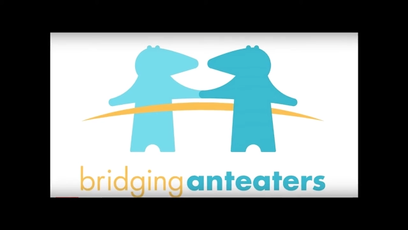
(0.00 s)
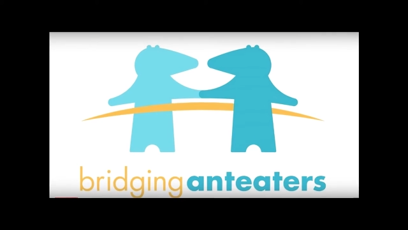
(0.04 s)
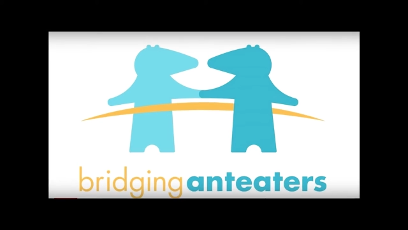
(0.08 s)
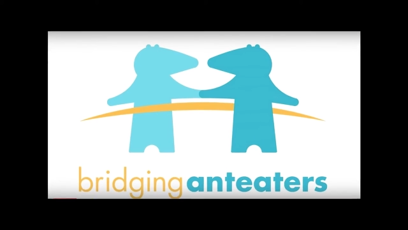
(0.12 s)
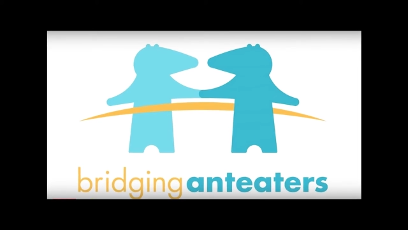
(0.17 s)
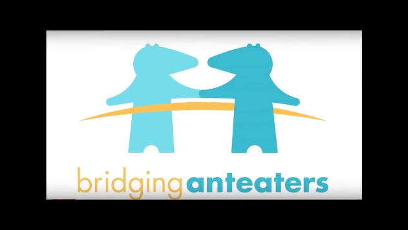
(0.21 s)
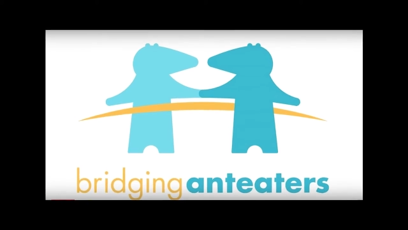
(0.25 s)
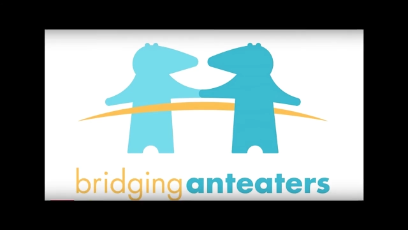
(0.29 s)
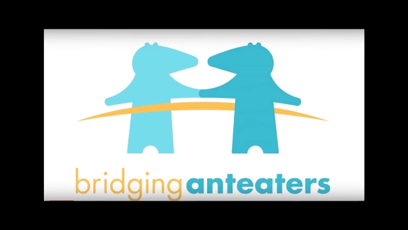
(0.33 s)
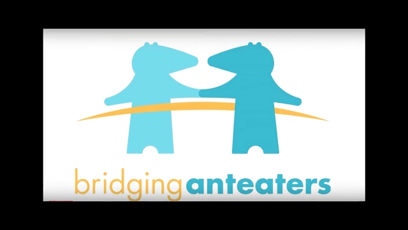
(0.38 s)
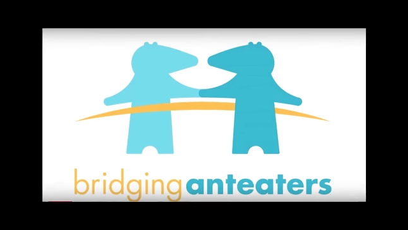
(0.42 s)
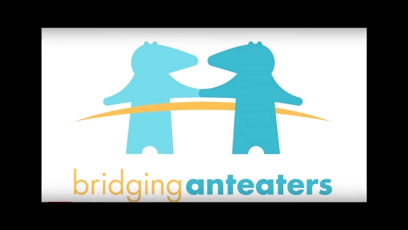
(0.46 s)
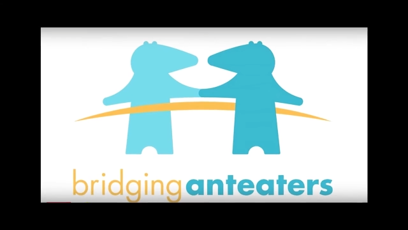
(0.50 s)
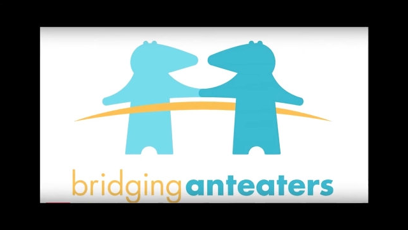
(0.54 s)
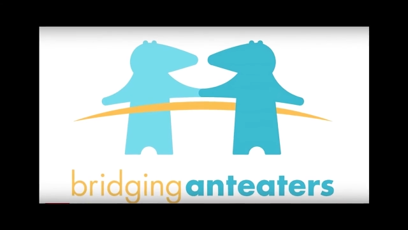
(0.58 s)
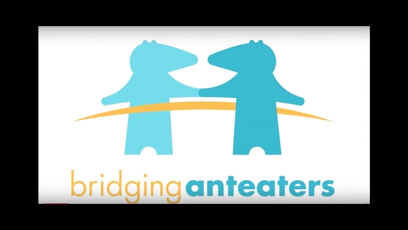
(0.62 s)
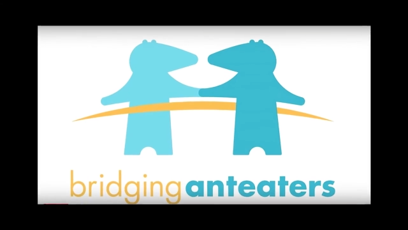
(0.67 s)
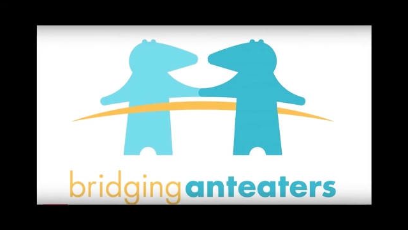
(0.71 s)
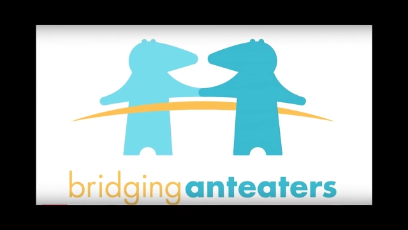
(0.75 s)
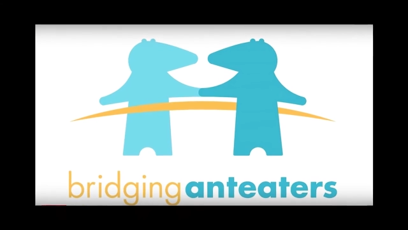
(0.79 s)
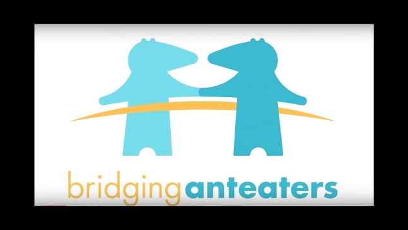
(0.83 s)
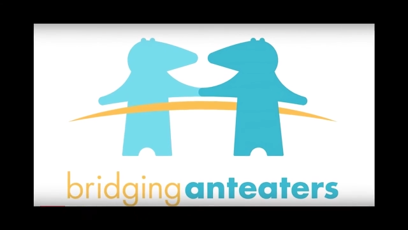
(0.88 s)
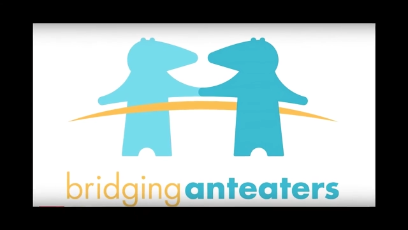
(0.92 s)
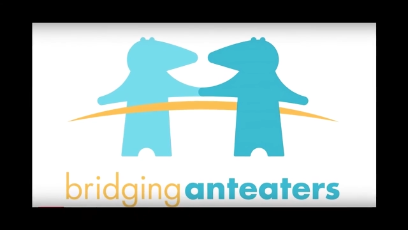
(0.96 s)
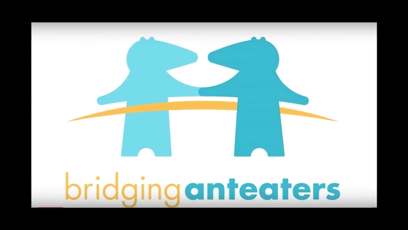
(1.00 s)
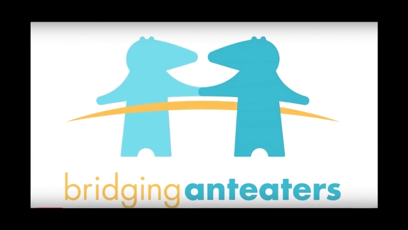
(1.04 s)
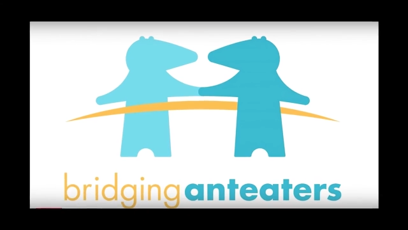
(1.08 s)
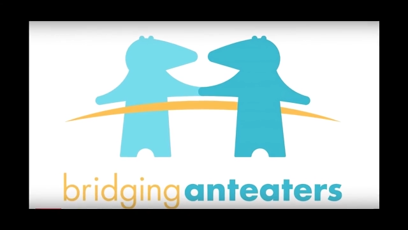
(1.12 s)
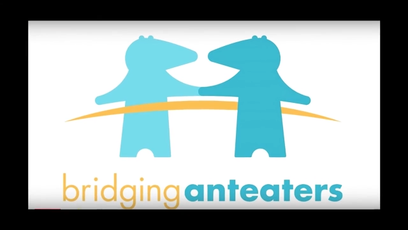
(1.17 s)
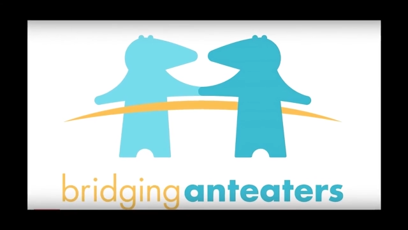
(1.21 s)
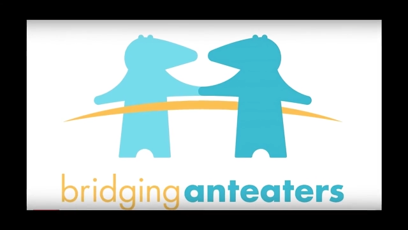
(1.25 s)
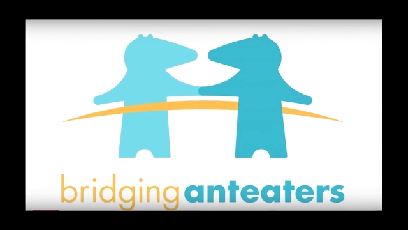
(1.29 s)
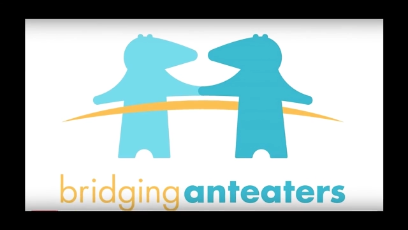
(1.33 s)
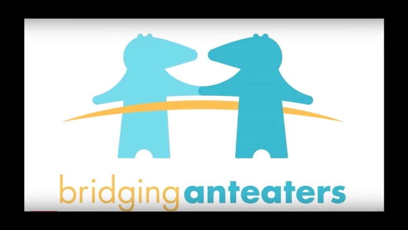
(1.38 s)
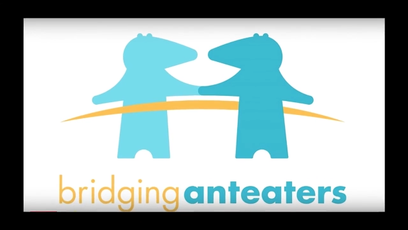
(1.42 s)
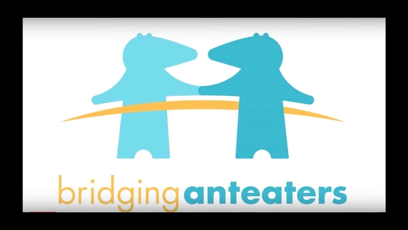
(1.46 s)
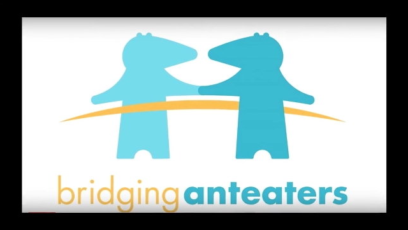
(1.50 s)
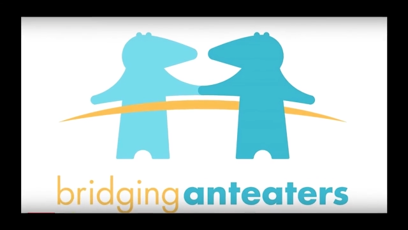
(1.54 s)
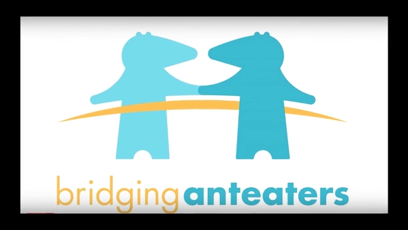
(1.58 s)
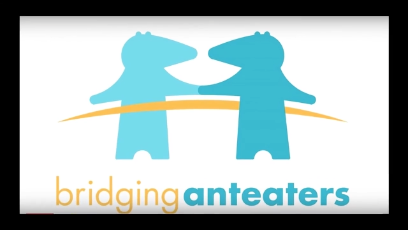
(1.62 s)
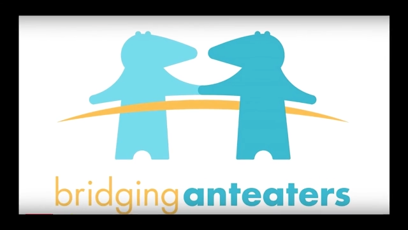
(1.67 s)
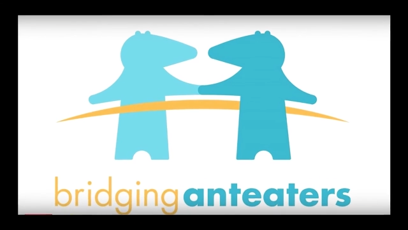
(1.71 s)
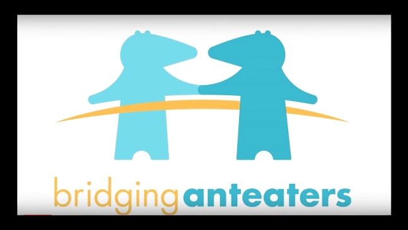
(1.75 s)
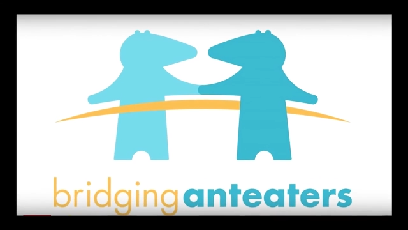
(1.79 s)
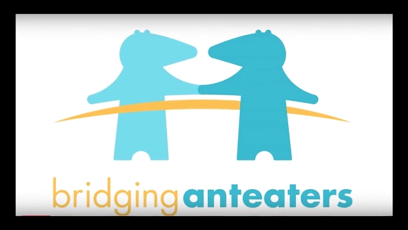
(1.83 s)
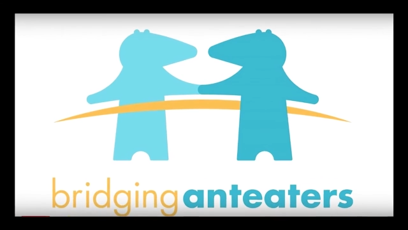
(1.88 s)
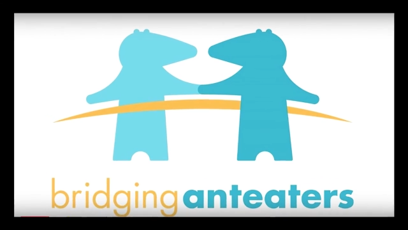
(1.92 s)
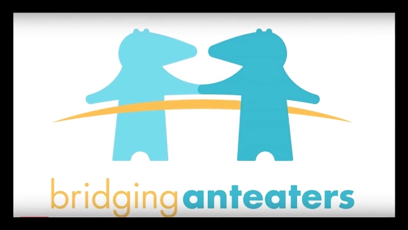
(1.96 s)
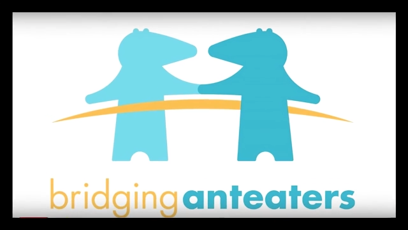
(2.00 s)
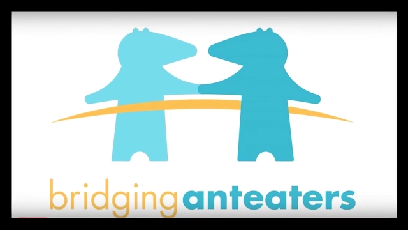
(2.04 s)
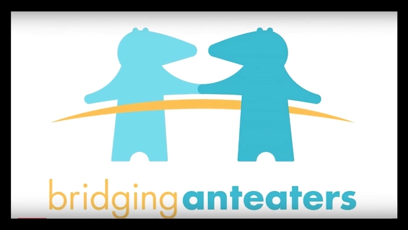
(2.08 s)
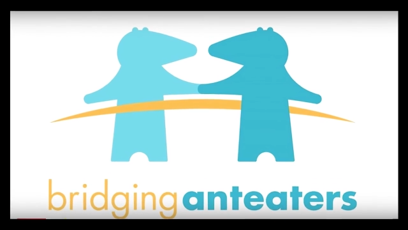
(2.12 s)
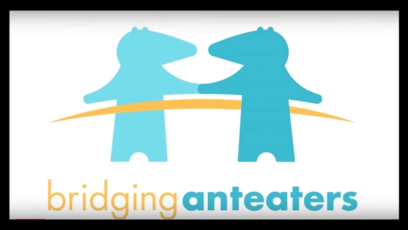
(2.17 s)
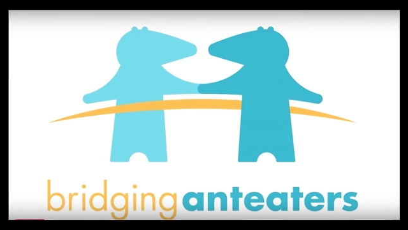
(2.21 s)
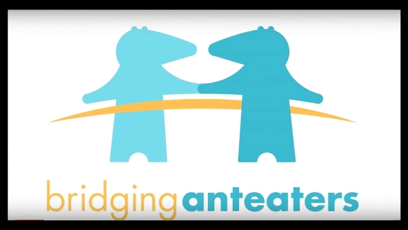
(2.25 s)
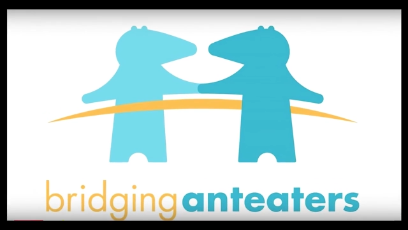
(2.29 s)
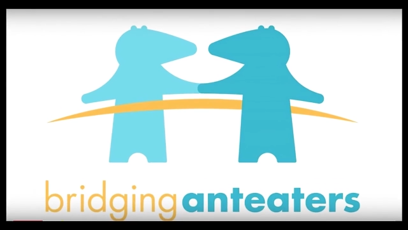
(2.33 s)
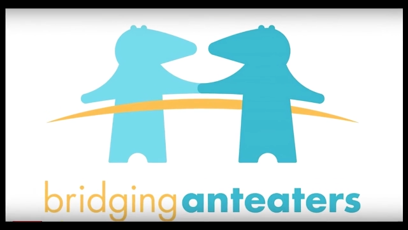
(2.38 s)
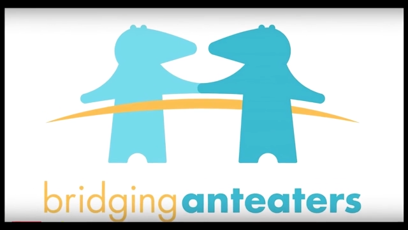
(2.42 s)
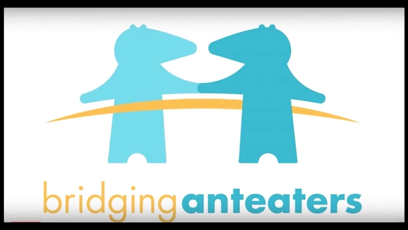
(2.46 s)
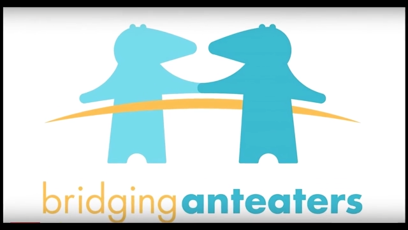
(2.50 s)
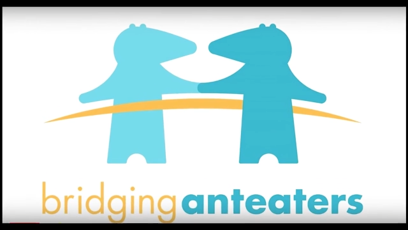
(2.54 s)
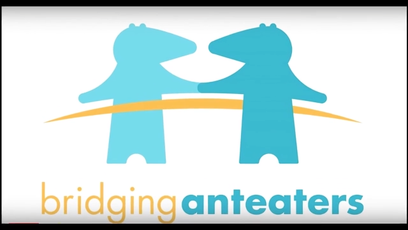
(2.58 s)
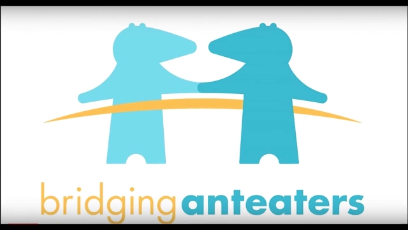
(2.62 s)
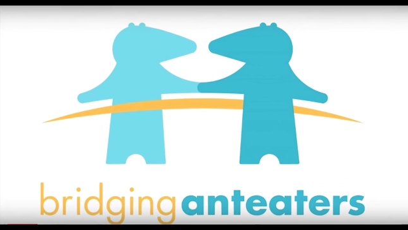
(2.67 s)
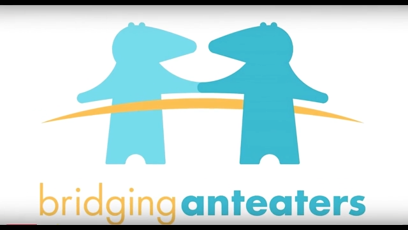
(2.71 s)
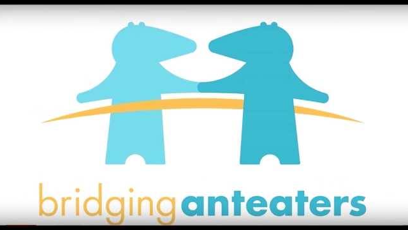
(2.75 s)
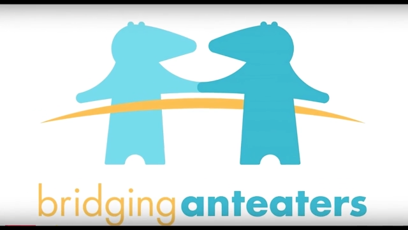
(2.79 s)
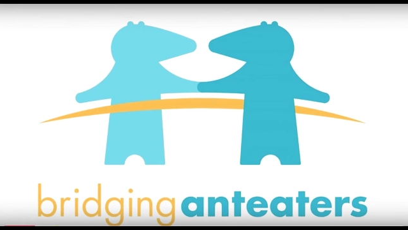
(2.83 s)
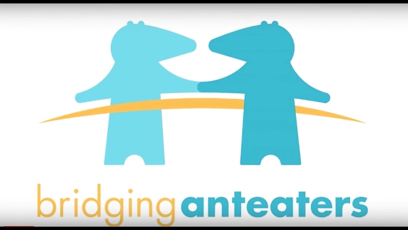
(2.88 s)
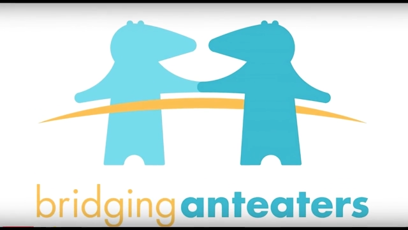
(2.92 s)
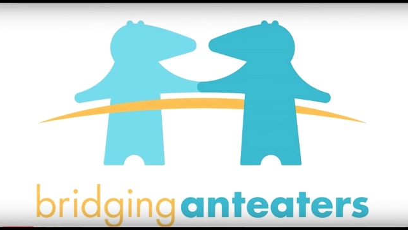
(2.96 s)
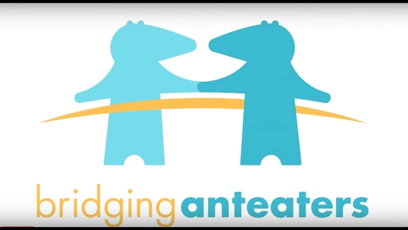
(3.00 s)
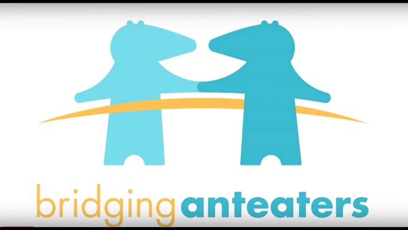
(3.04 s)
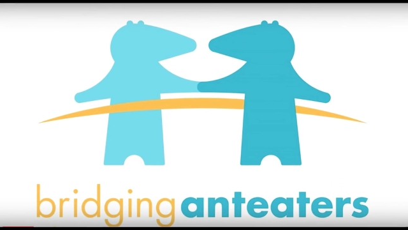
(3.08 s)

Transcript: [unreadable: no face in view]